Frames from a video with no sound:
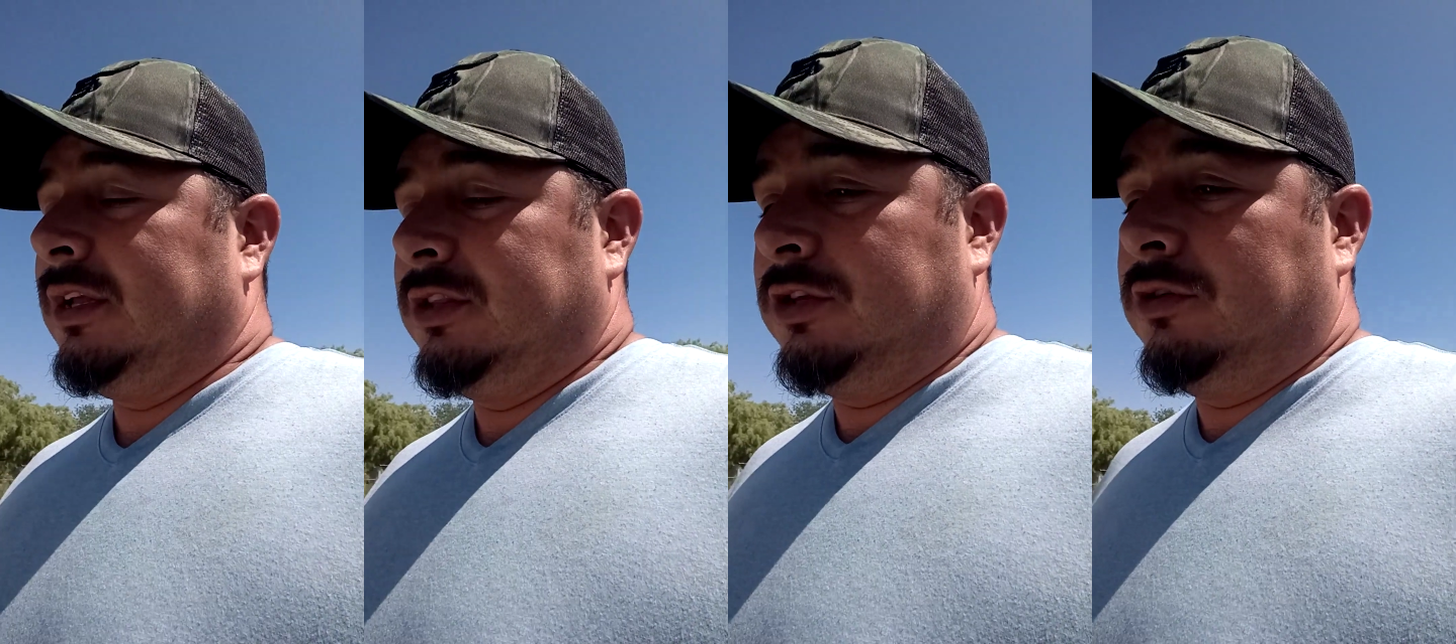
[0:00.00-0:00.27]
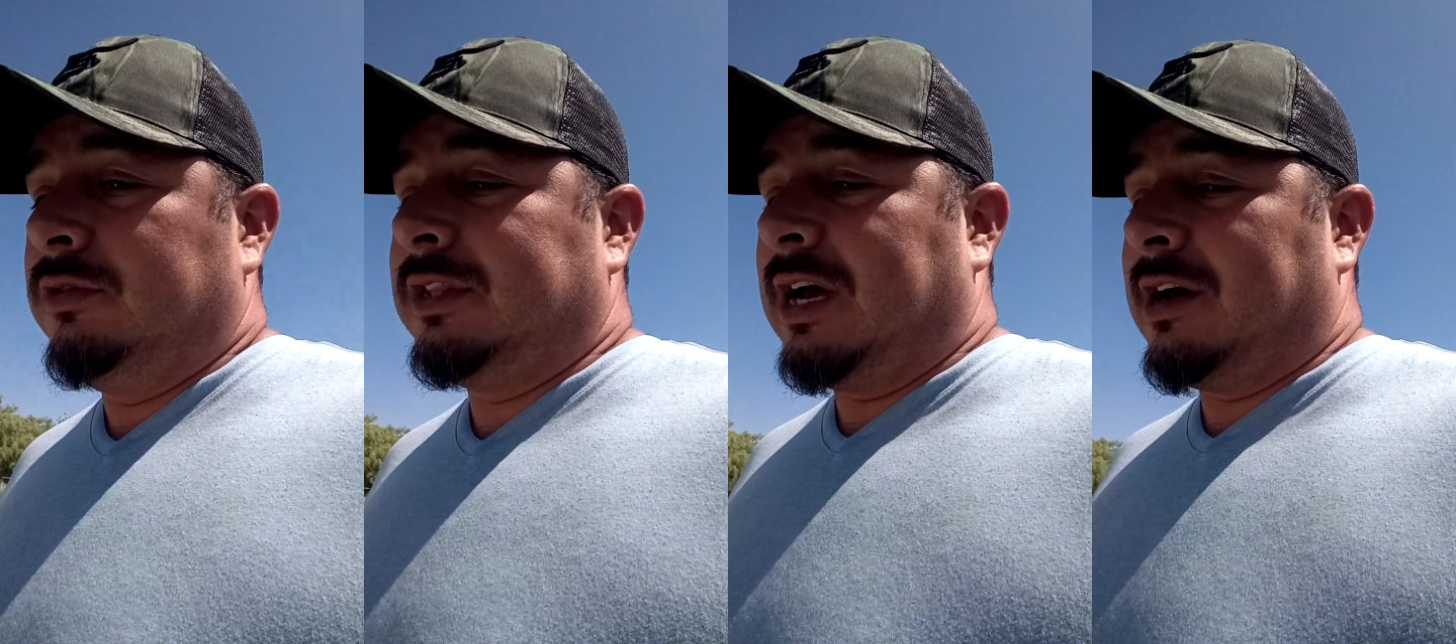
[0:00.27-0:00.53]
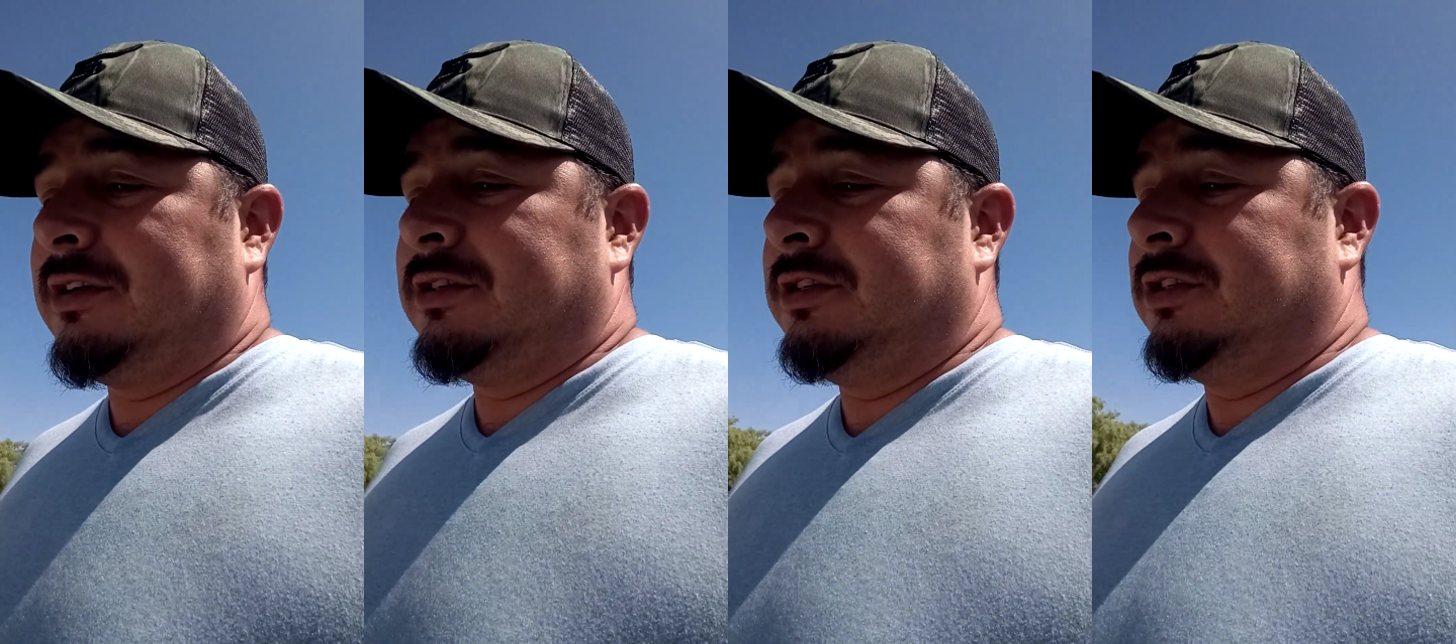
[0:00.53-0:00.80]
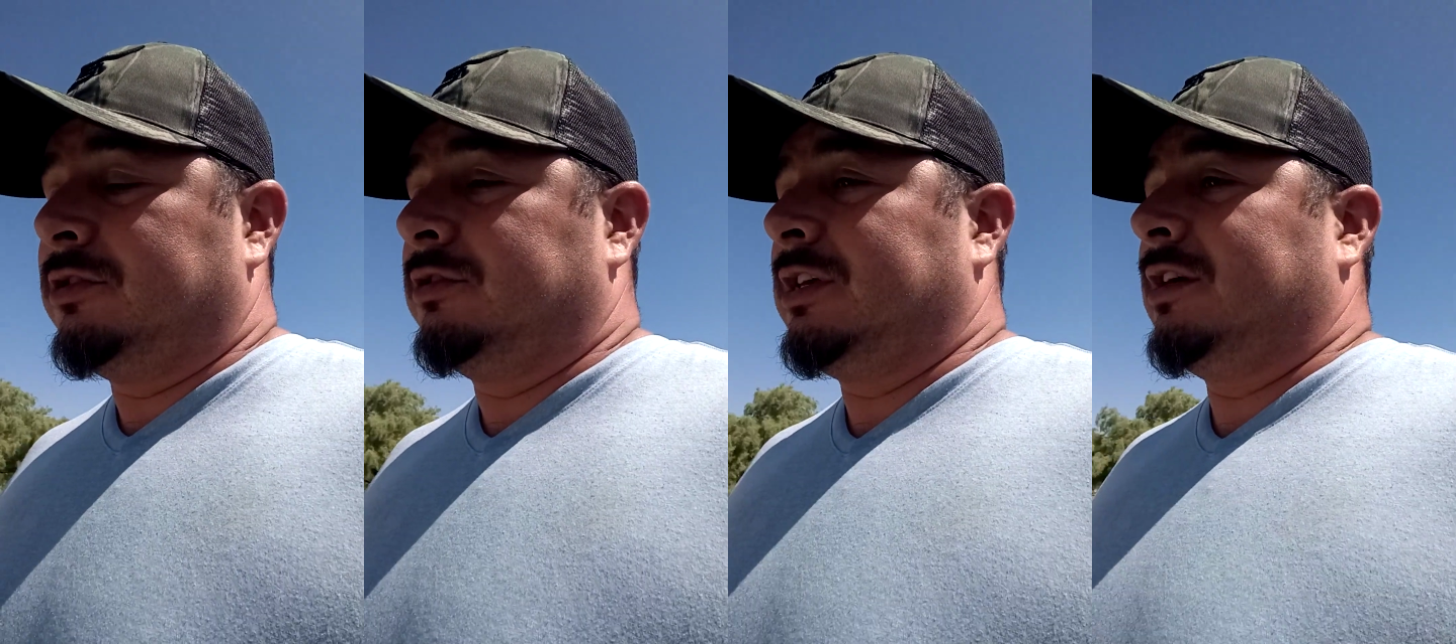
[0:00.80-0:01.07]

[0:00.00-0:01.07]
2008,